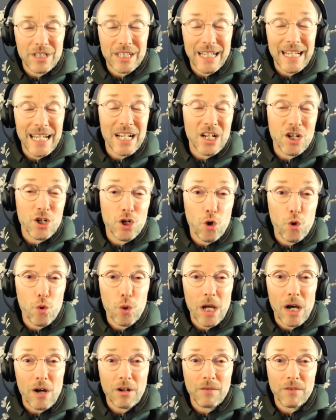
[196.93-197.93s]
digging
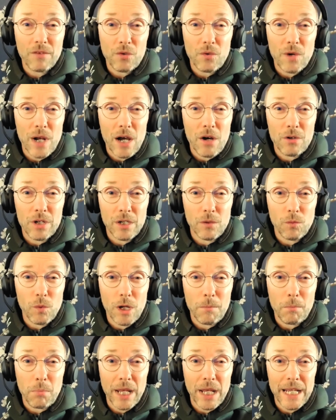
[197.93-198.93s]
coal out of the ground in
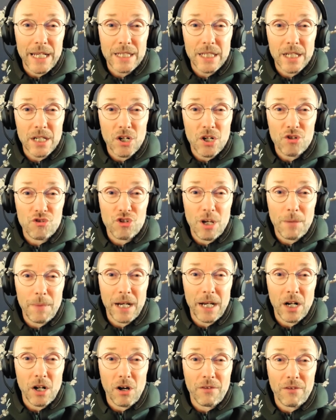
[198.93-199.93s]
one place and
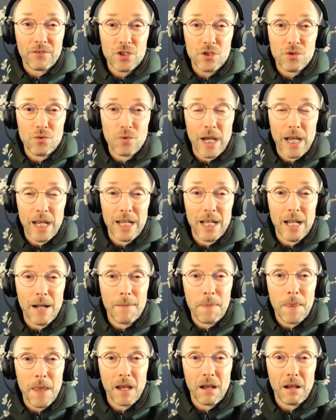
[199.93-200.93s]
shipping it off to
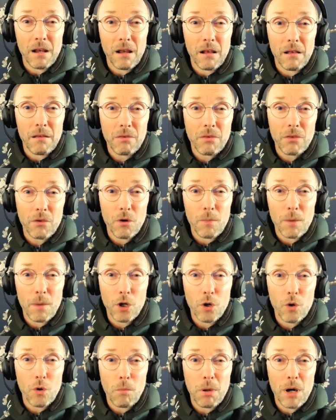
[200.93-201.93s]
a thermal
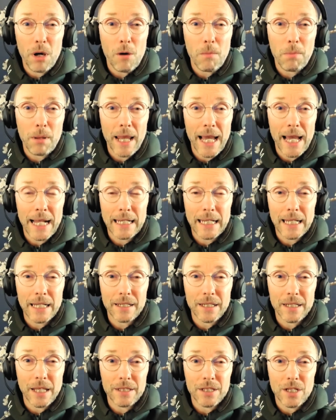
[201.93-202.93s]
coal power plant
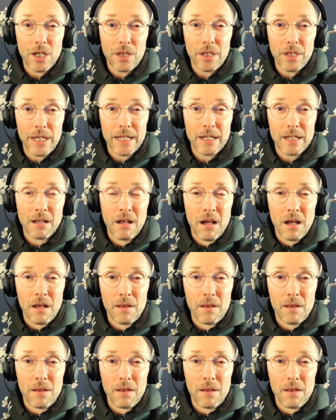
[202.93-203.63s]
at the other end.